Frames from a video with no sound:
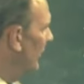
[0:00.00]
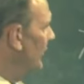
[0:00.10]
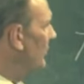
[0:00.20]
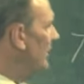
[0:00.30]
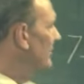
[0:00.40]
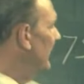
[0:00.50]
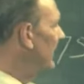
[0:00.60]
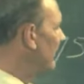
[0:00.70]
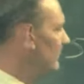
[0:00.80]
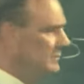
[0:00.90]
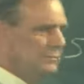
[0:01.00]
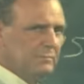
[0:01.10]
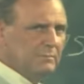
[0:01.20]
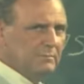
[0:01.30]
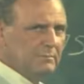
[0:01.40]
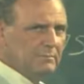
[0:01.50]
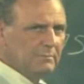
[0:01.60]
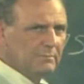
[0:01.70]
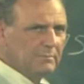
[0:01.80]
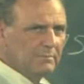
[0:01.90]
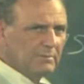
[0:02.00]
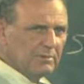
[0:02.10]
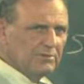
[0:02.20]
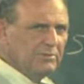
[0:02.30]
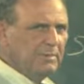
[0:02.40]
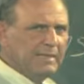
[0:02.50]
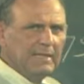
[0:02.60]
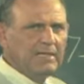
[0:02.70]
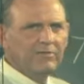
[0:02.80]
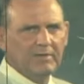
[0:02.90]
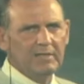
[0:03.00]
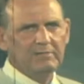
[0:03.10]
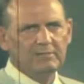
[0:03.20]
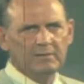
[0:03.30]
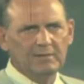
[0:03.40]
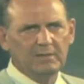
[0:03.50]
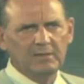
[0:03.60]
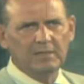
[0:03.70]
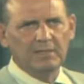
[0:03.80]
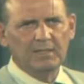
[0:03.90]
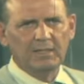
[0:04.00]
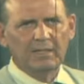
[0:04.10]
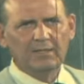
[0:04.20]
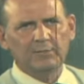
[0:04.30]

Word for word: you can beat him because you paid 85. And if